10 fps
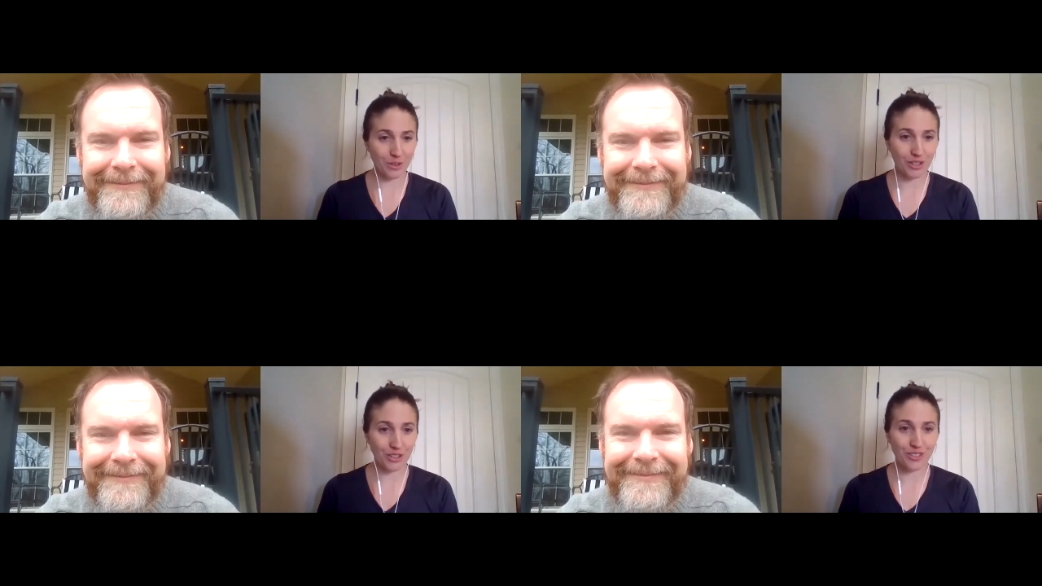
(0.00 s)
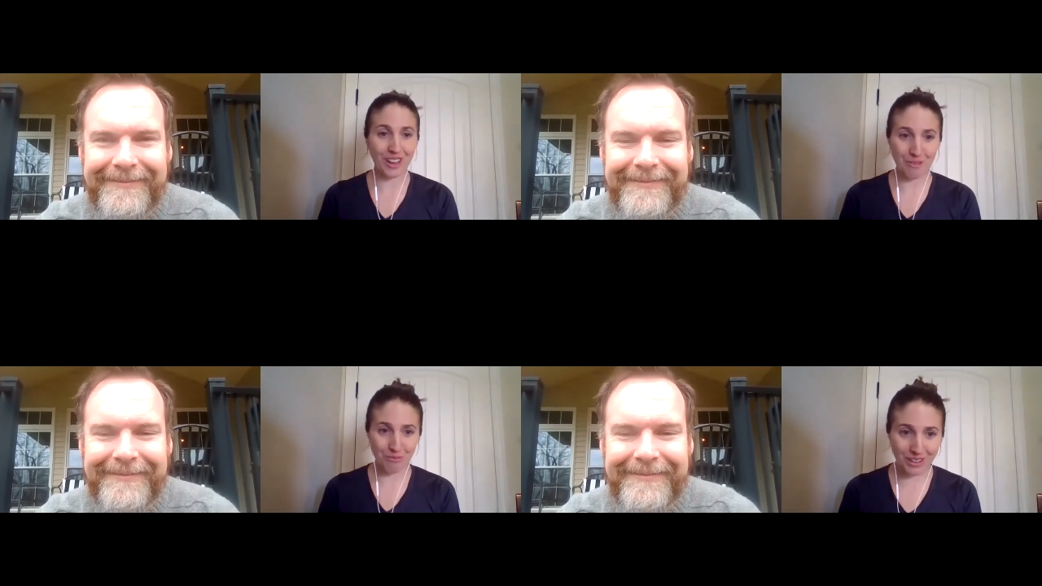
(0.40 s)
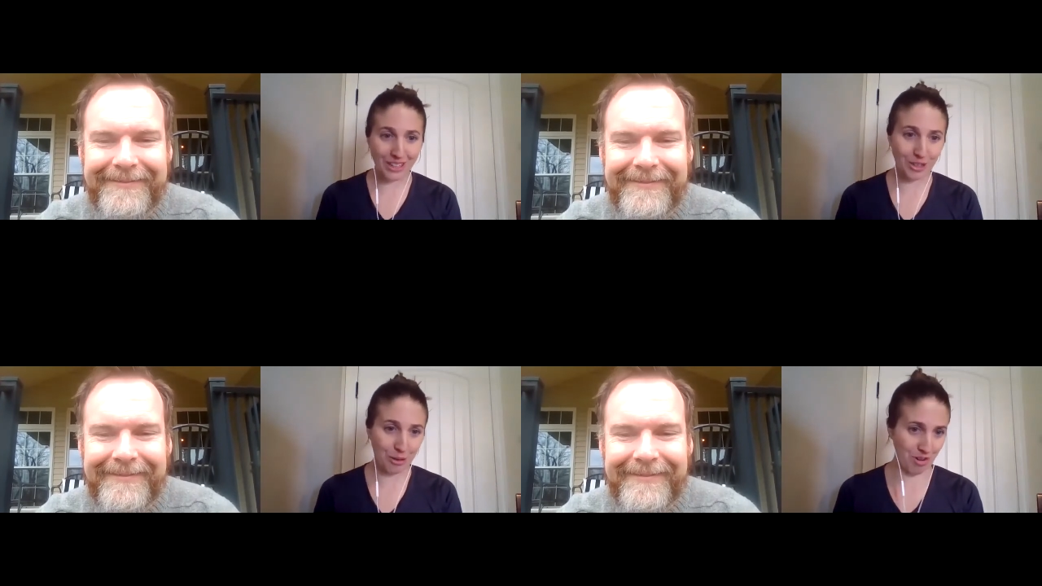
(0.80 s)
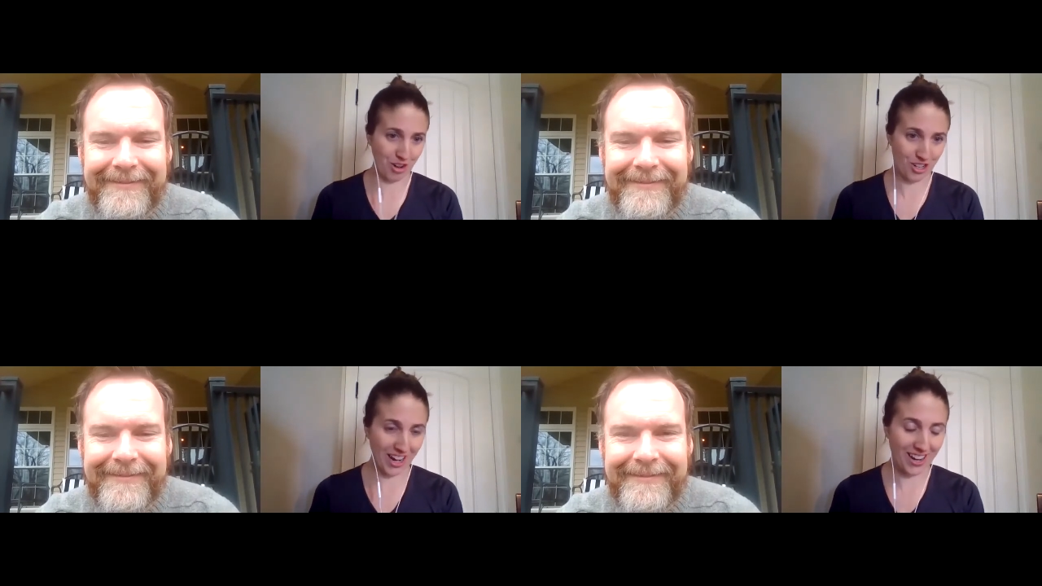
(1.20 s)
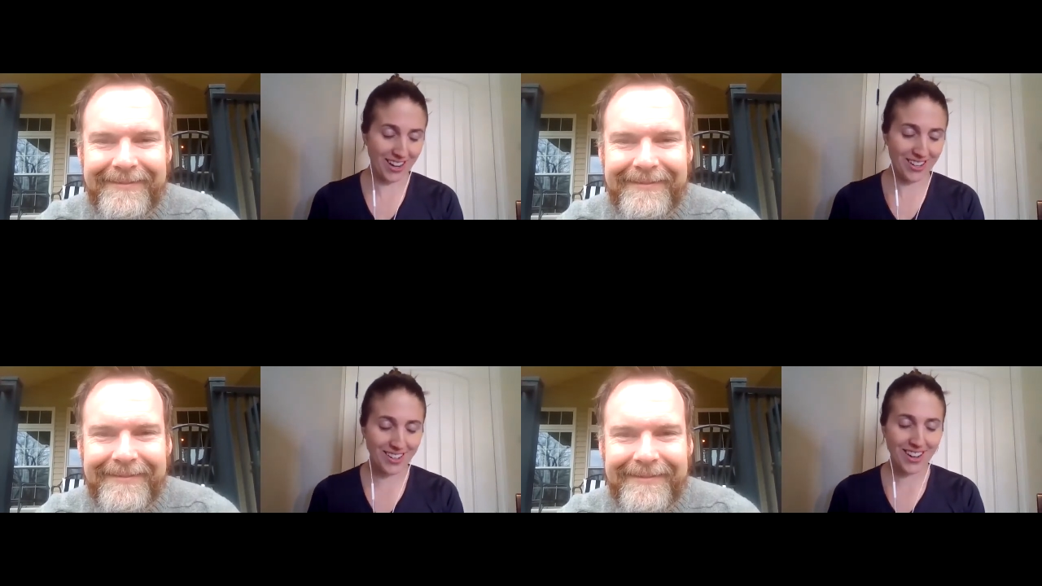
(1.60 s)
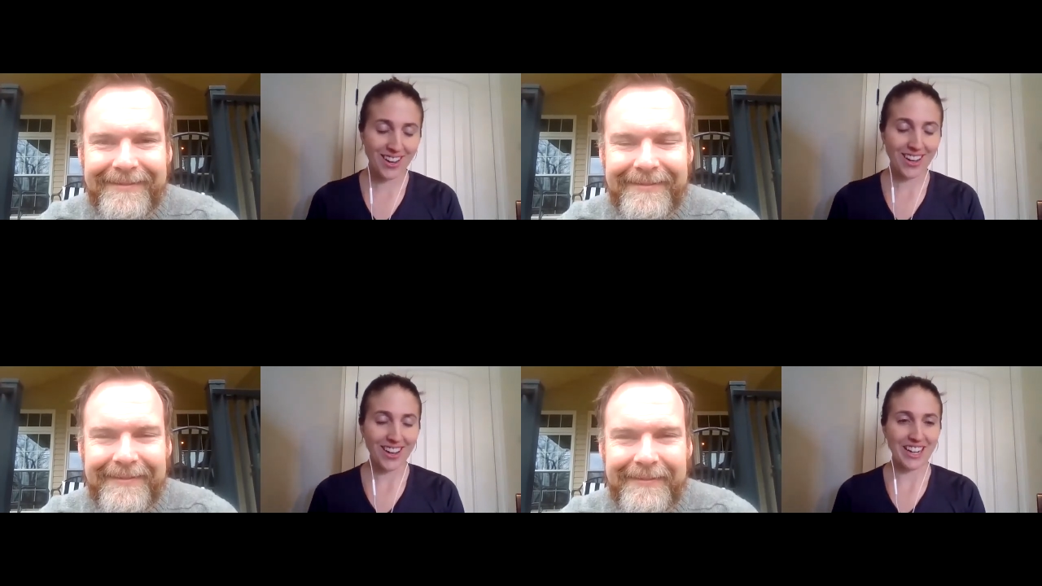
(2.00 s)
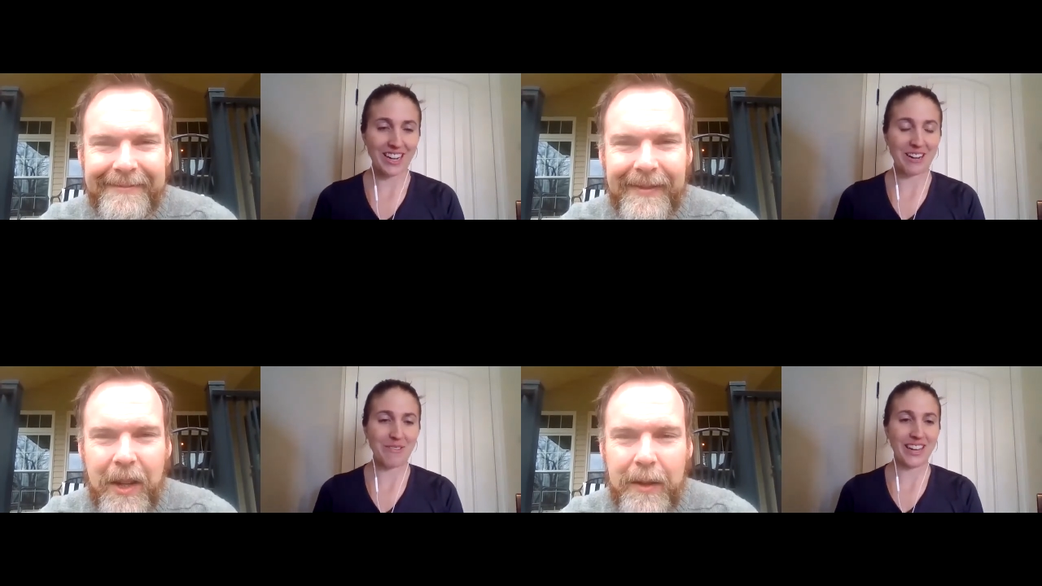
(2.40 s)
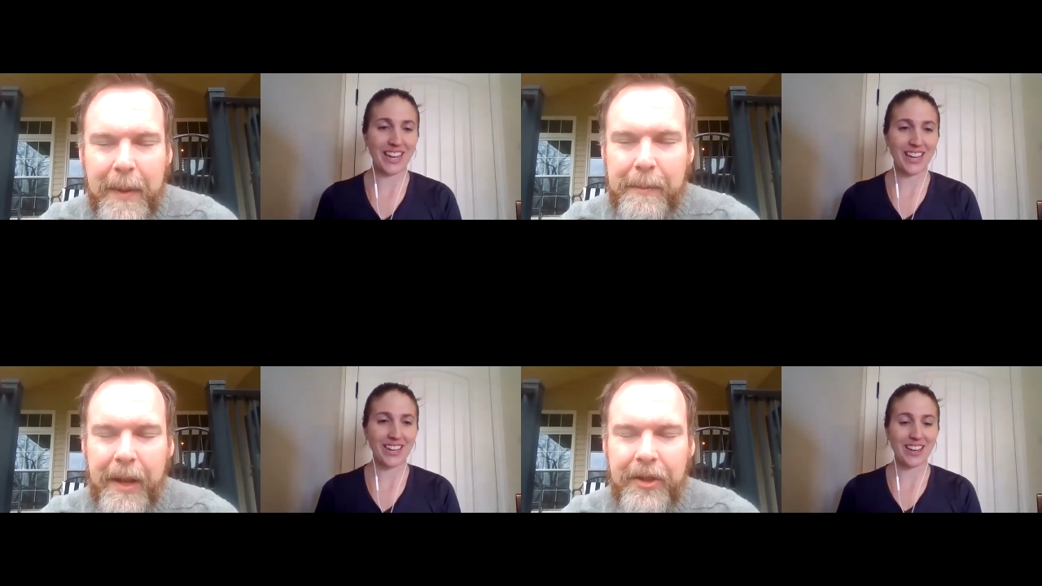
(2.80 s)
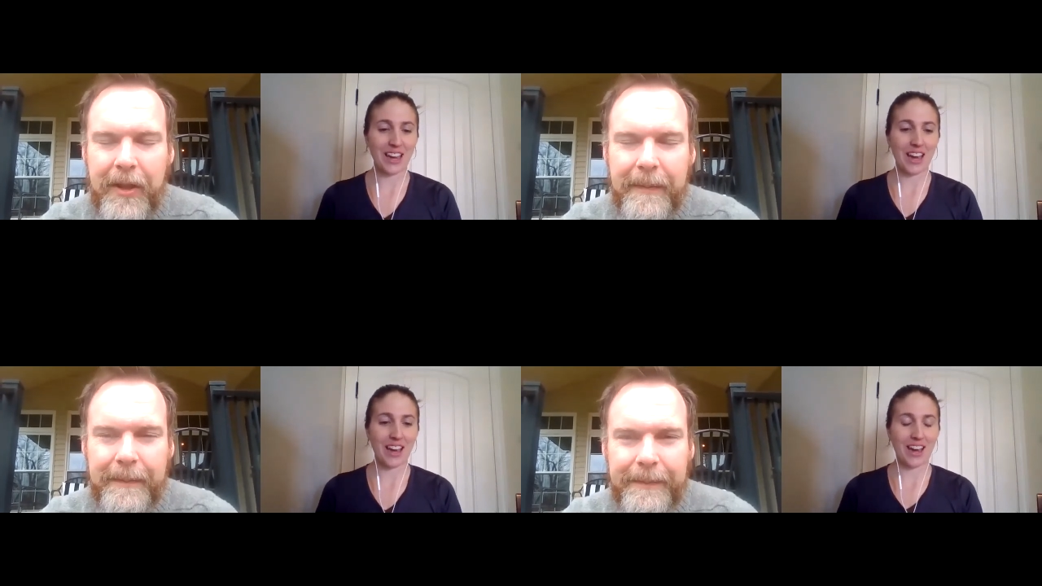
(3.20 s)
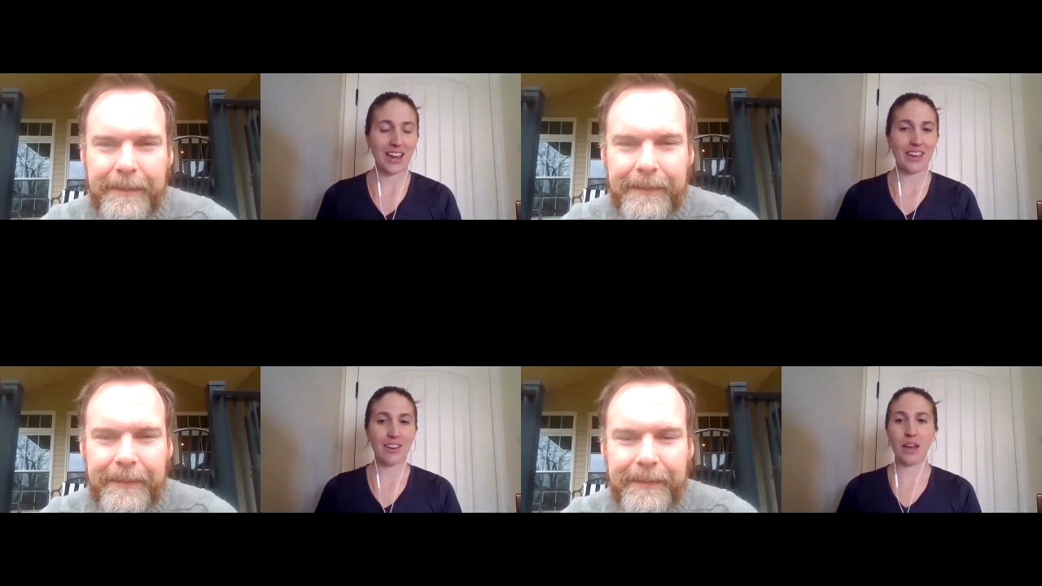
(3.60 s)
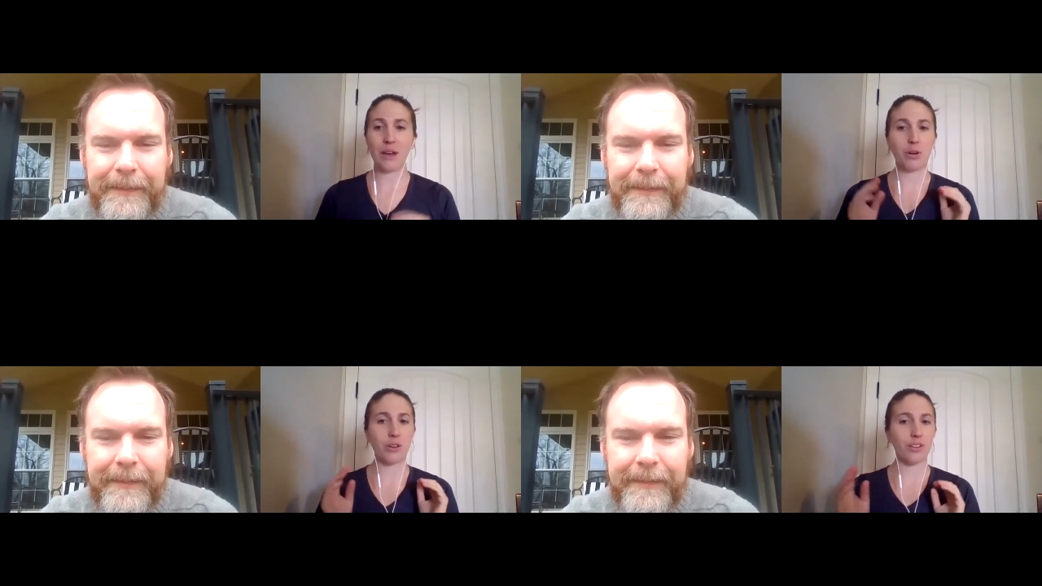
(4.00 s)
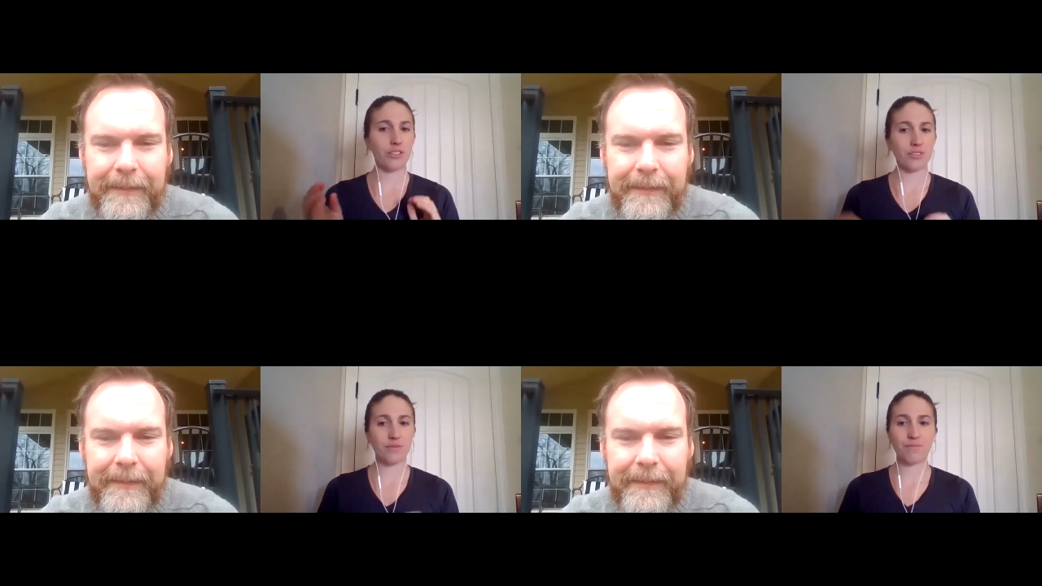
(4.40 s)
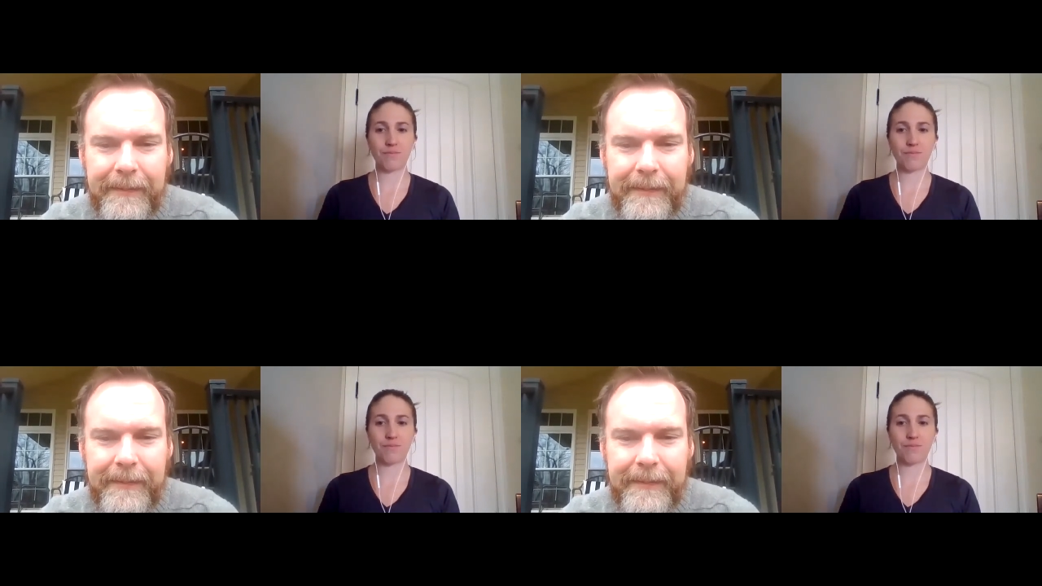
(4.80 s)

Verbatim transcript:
Speaker 1: these questions i really do appreciate it oh, uh, oh, it's my pleasure i i will